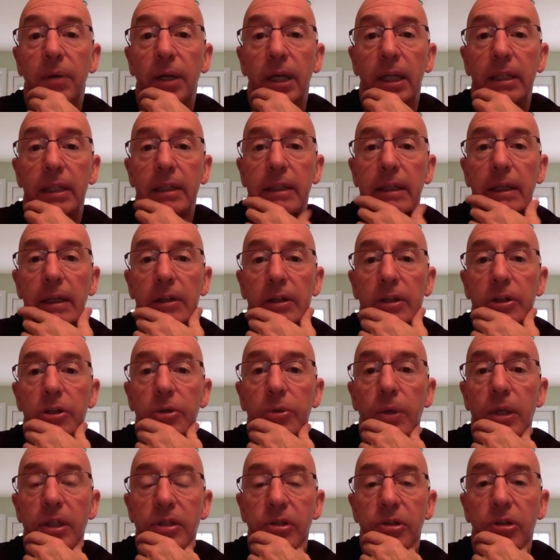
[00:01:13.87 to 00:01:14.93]
but the
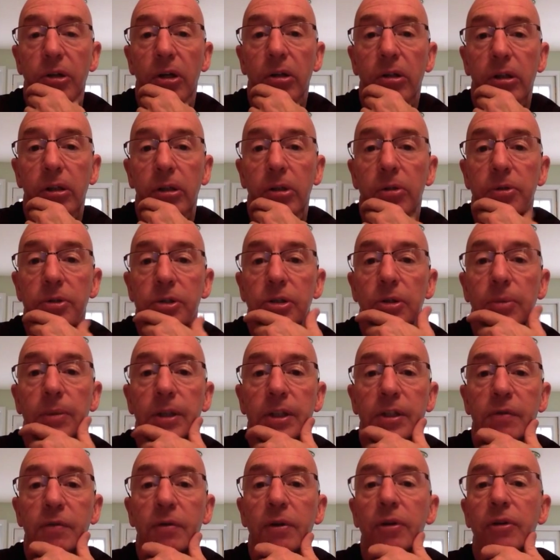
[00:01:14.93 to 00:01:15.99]
US dollar goes so
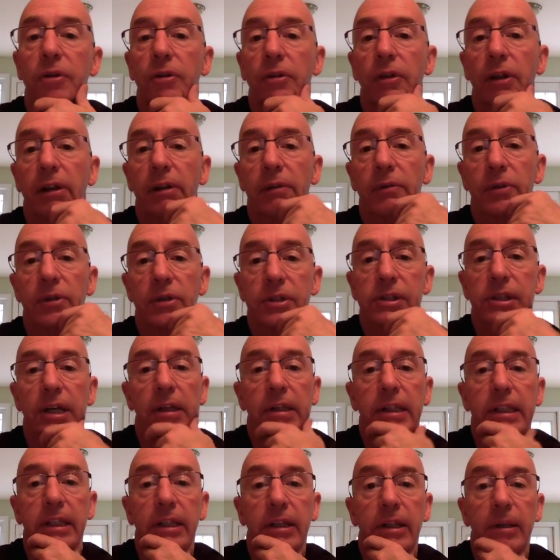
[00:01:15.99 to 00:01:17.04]
much further that if they're
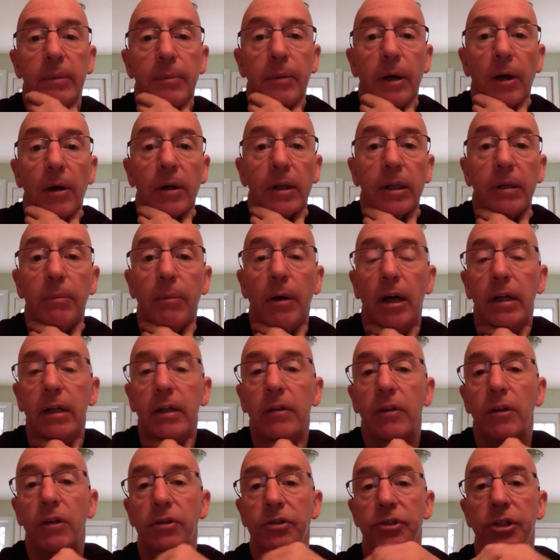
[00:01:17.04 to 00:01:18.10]
selling to the American
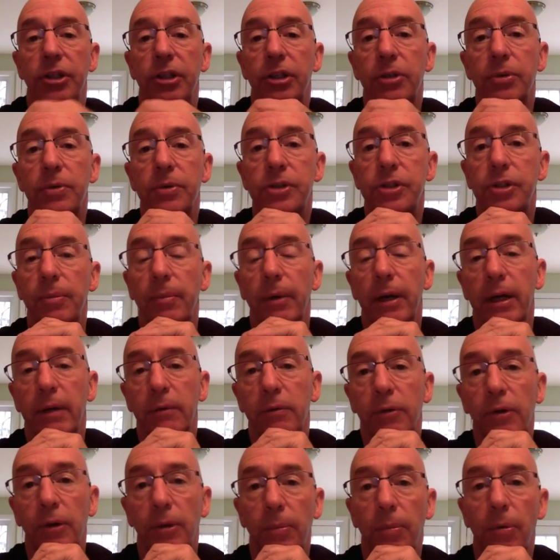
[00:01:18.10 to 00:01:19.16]
market, there's huge demand
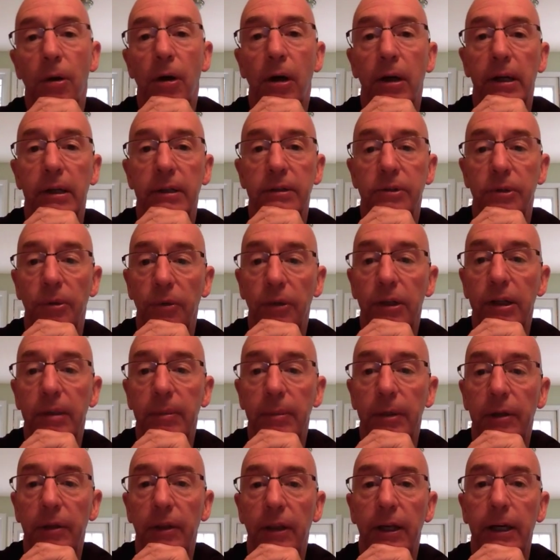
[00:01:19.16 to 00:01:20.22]
for their products. So think
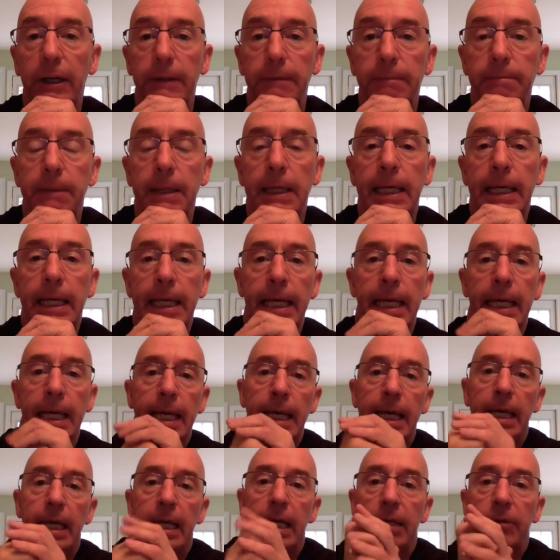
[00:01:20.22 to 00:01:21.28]
about that.
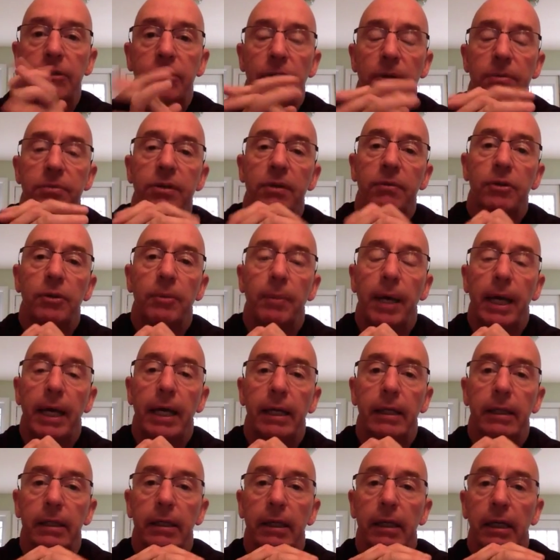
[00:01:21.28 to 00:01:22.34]
In terms of
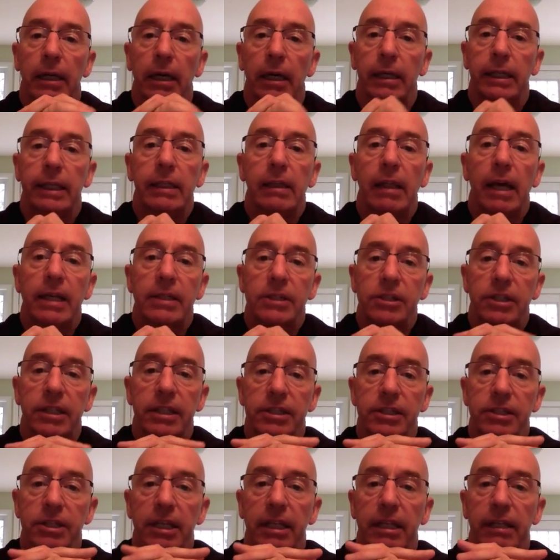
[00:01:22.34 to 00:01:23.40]
demand,
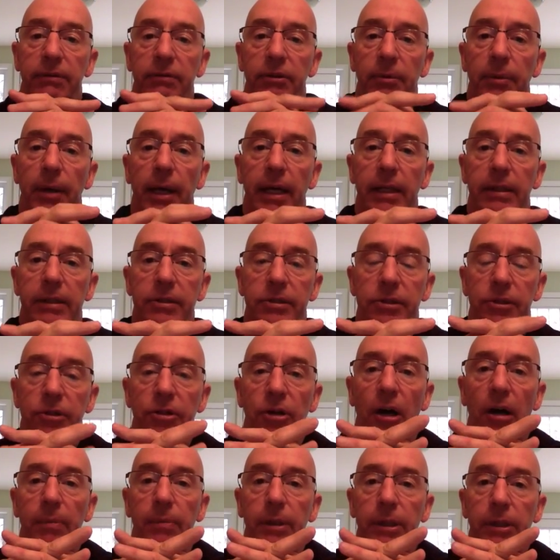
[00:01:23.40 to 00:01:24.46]
elasticity of demand is a
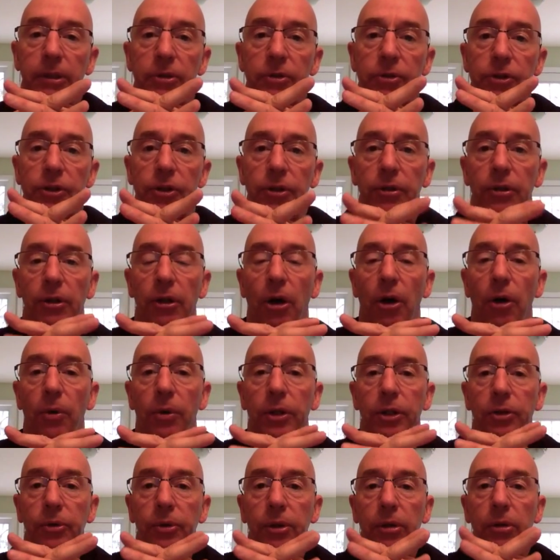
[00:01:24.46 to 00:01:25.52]
topic you should know,
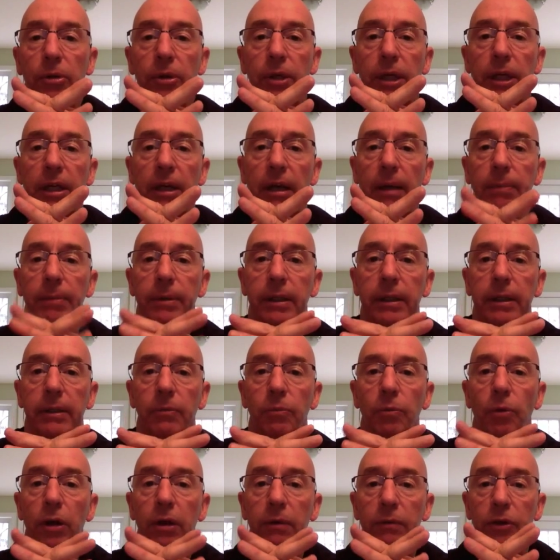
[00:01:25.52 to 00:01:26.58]
and you can look it up in
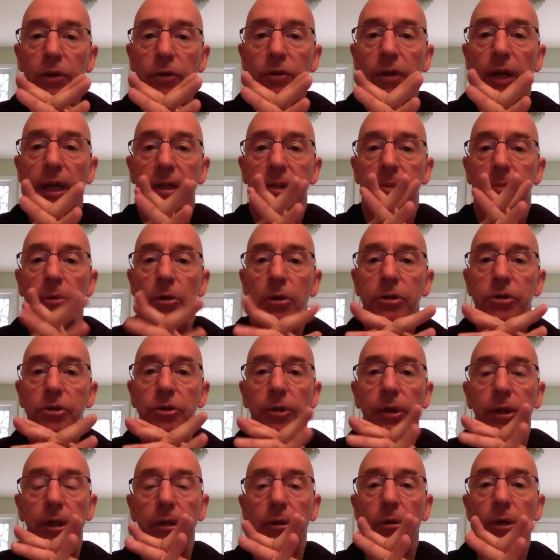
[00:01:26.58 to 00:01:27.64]
one of your textbooks or
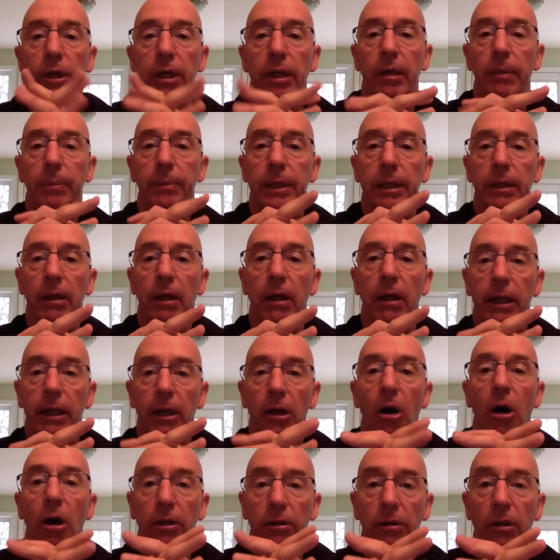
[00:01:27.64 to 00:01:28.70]
you can look it up
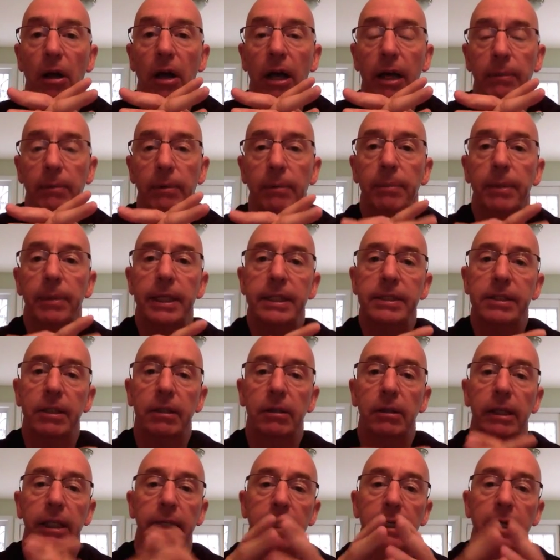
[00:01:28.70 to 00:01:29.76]
online. But
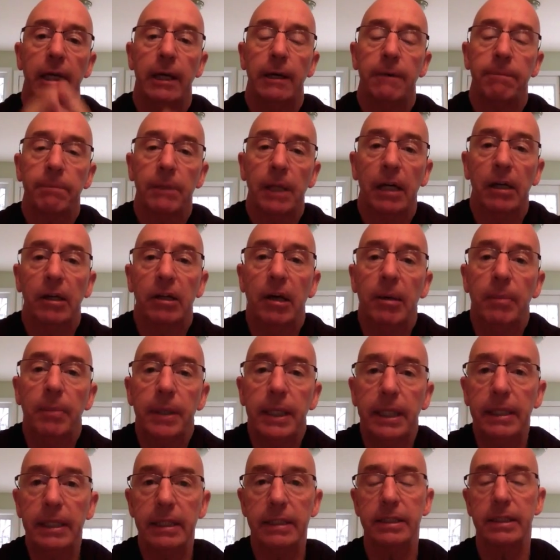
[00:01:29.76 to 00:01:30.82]
basically, a
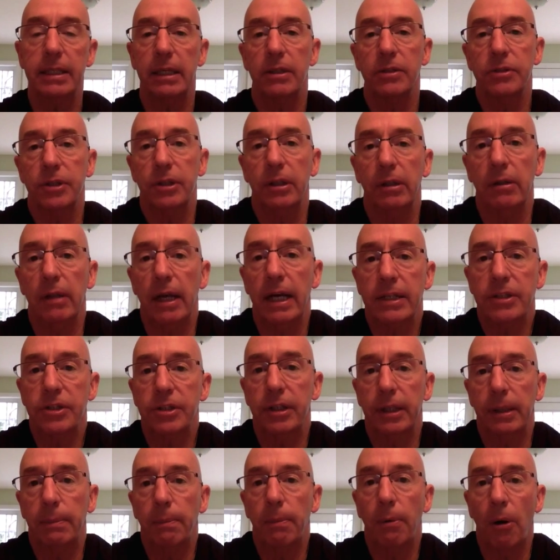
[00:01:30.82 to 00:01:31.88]
company that sells an
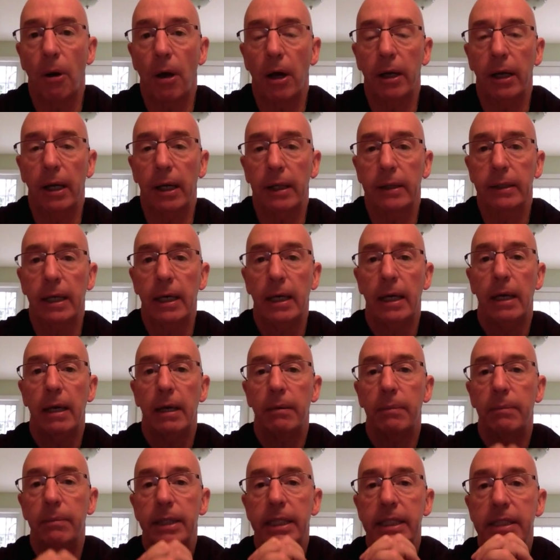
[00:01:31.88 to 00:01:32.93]
elastic product
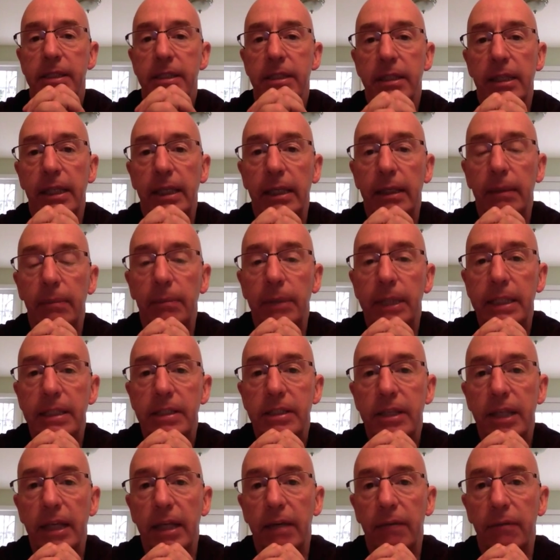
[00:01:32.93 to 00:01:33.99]
means
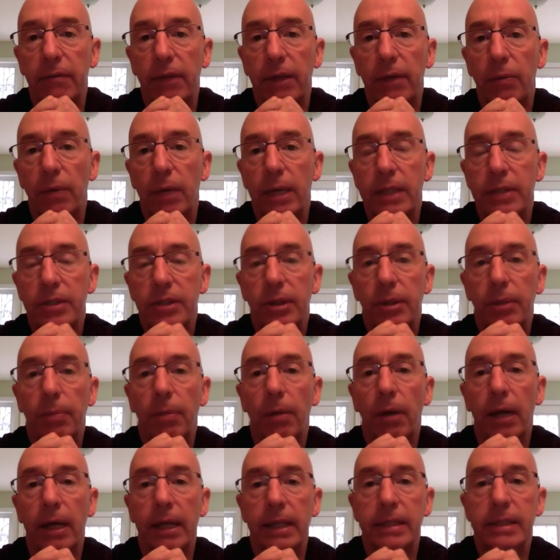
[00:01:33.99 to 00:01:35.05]
that if they raise their
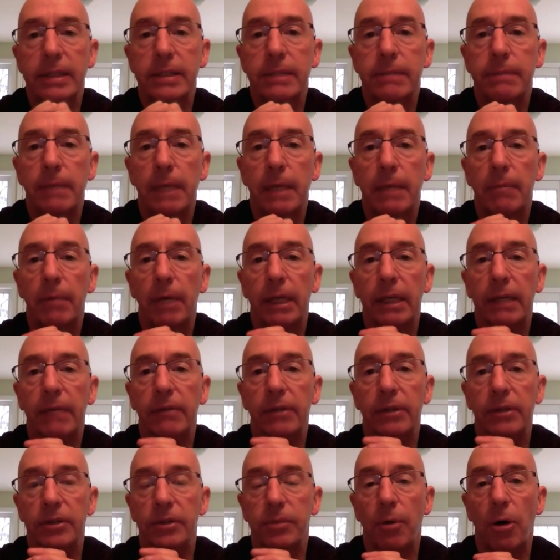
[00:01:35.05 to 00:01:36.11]
price by even
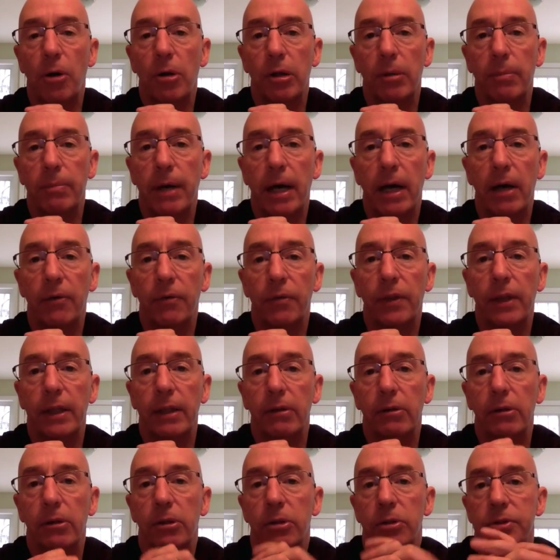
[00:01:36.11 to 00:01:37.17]
a small amount, they
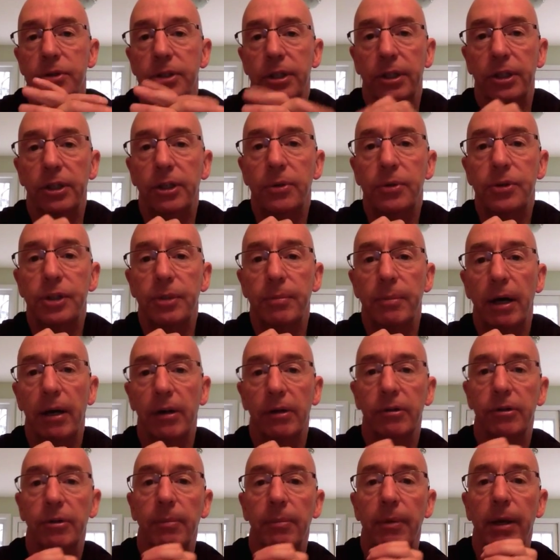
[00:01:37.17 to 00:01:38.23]
lose a huge amount
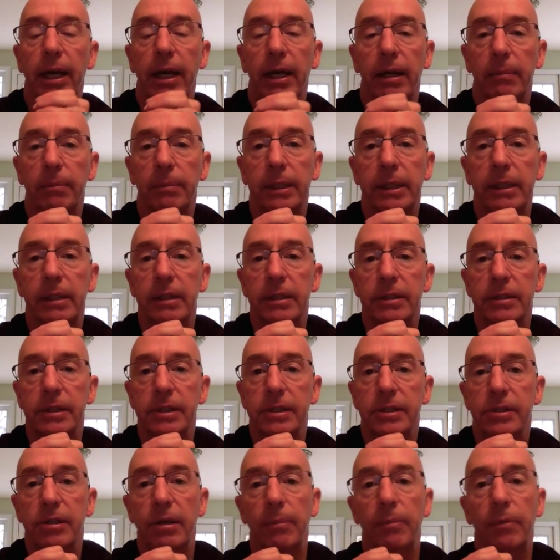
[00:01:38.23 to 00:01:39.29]
of demand because
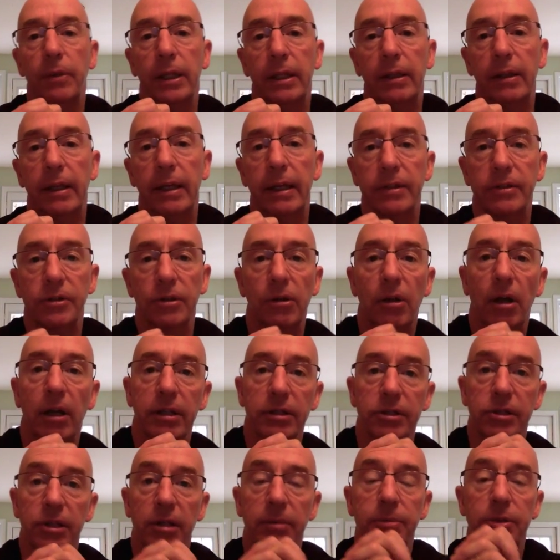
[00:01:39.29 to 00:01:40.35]
it's something that has a lot
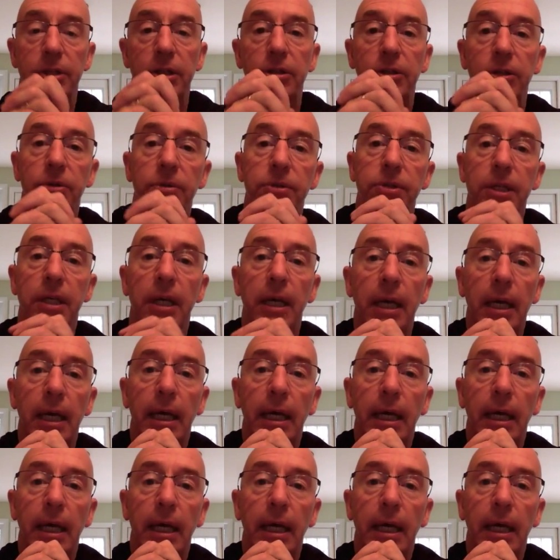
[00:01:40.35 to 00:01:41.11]
of substitutes